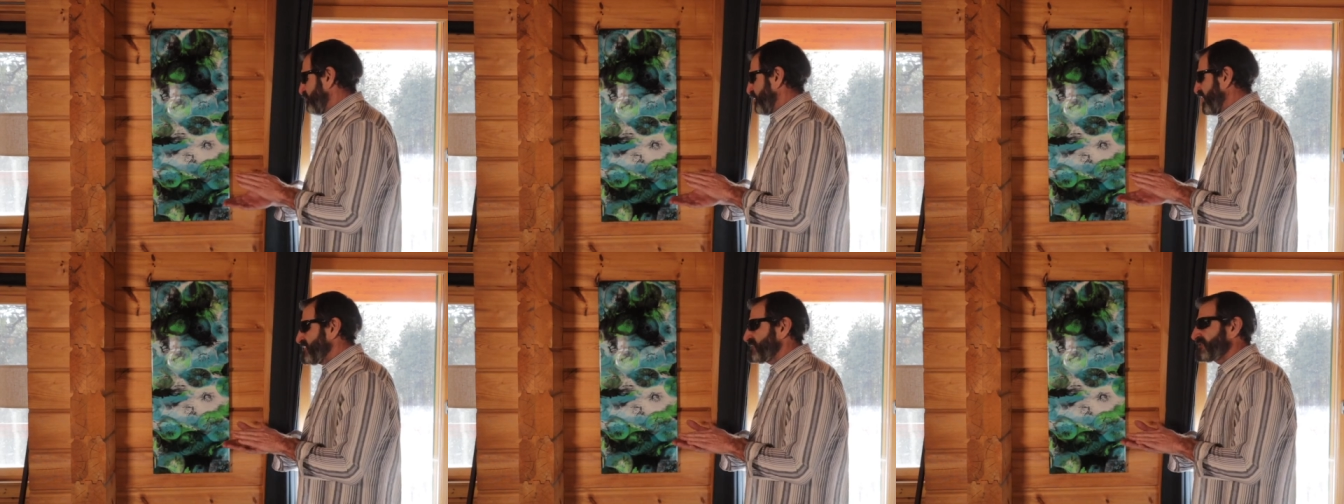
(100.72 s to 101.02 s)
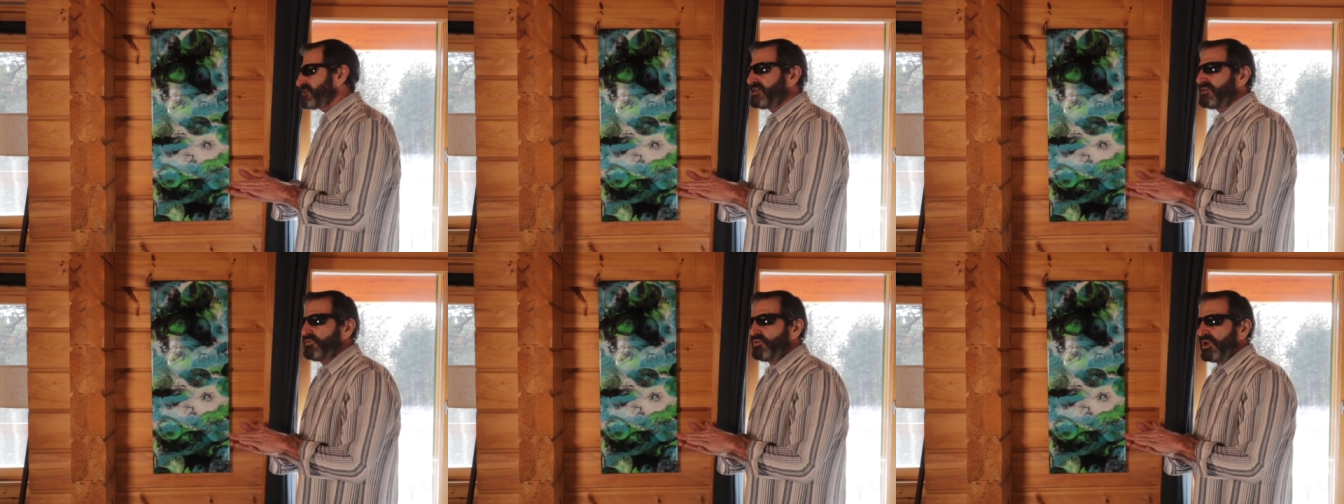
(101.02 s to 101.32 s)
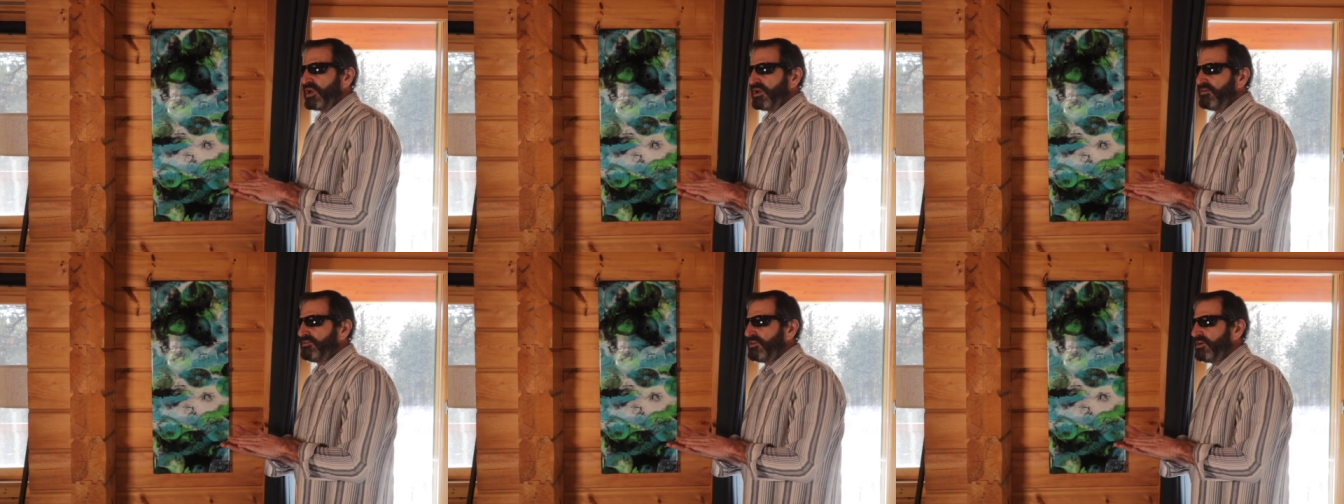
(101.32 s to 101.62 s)
basically
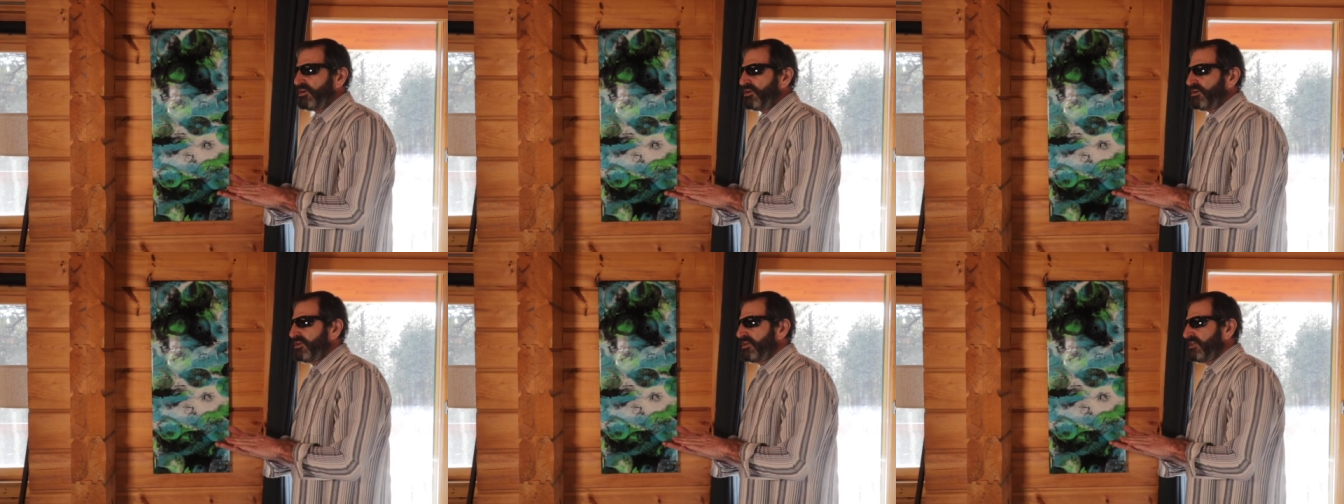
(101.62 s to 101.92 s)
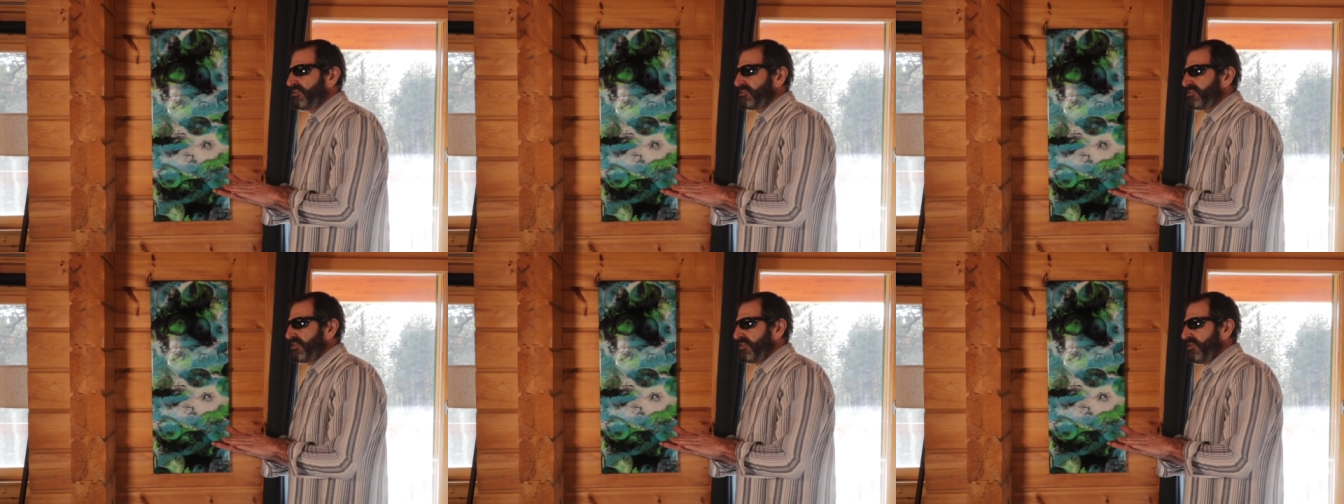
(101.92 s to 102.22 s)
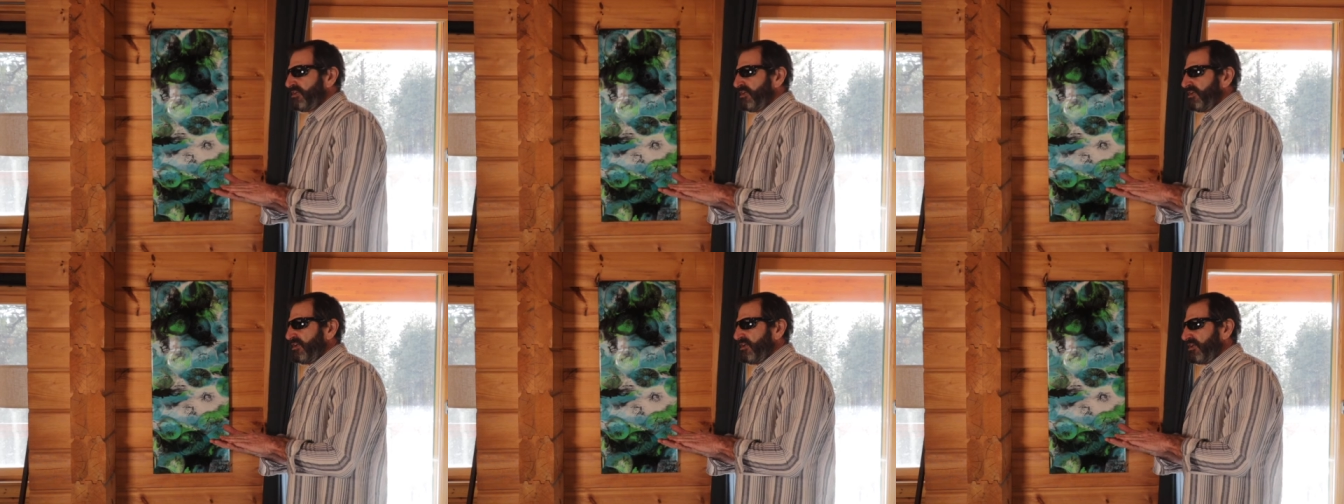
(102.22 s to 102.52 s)
what I've learned is
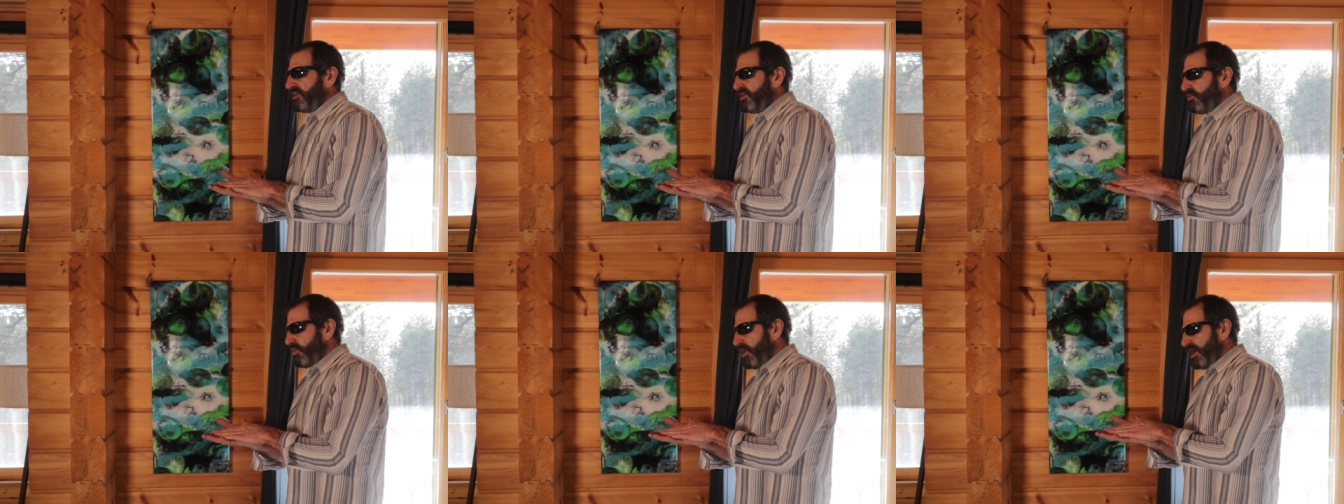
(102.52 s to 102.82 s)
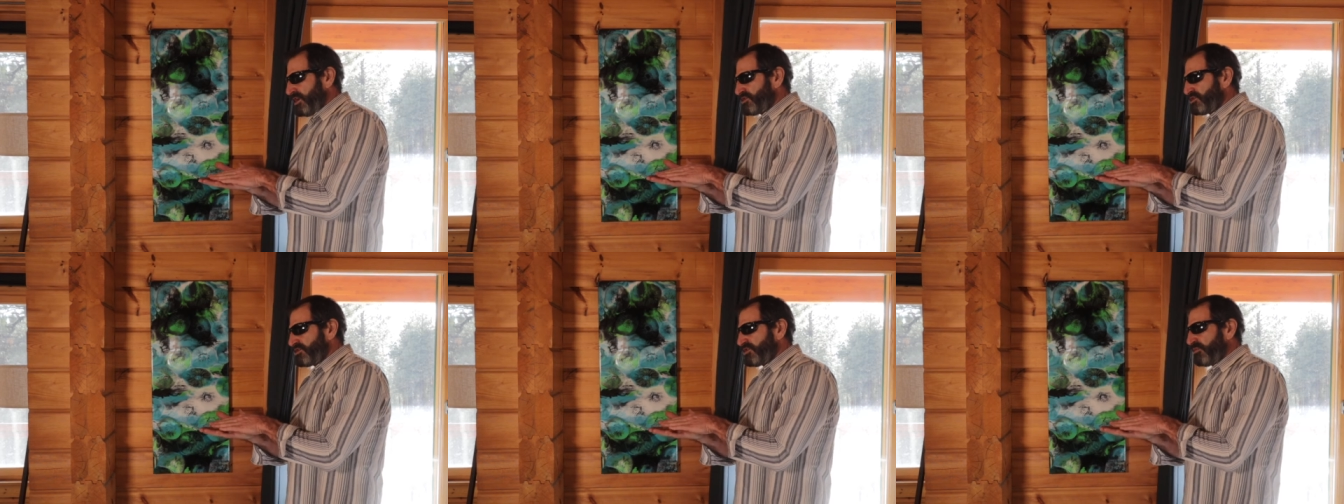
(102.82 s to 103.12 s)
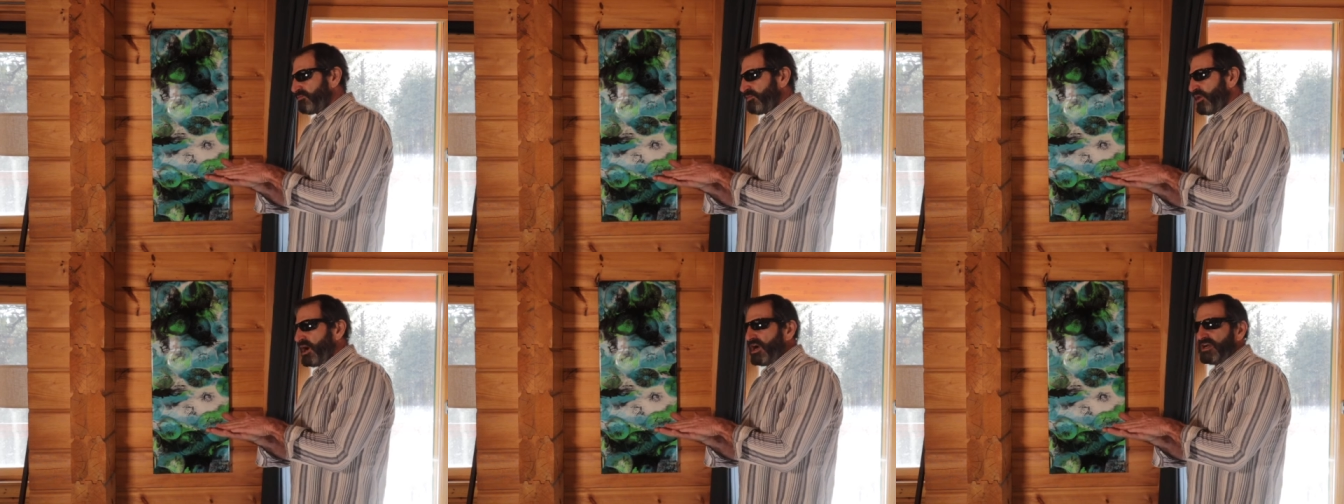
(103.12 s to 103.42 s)
you want
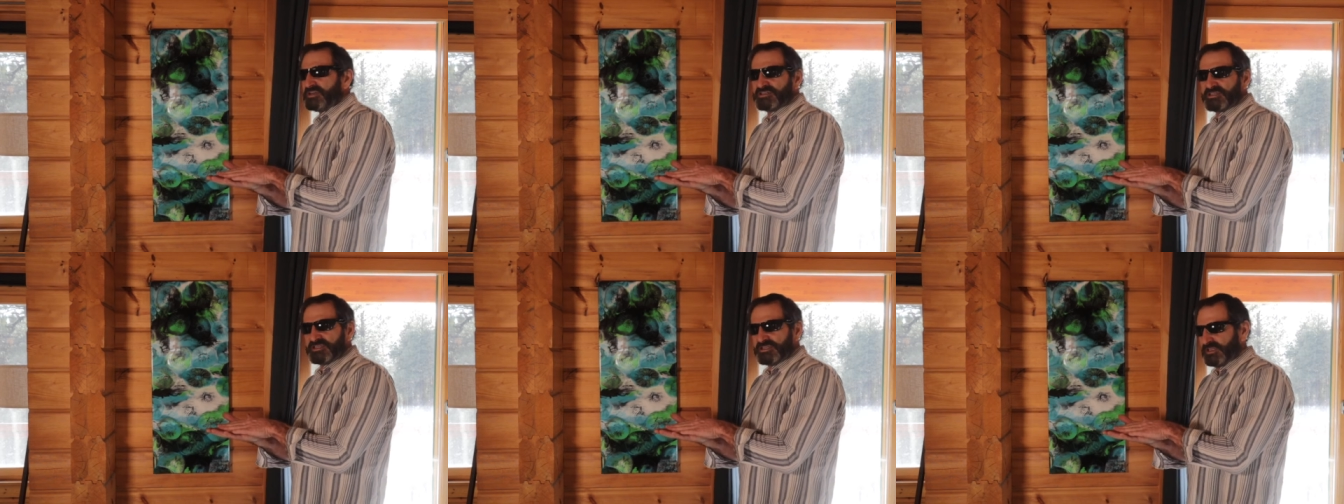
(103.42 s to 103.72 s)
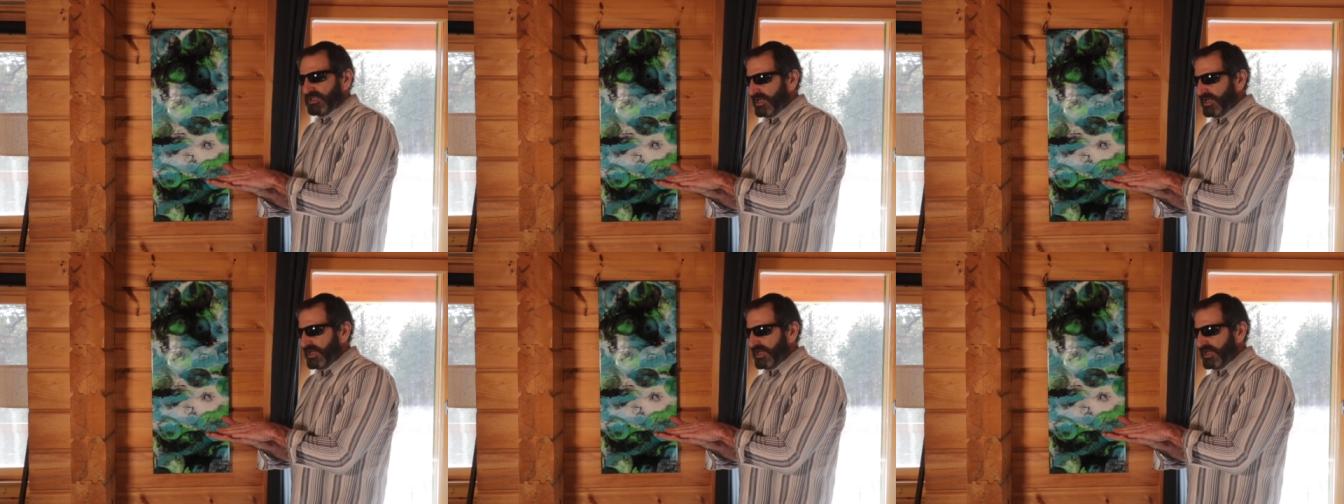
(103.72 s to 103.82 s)
your epoxy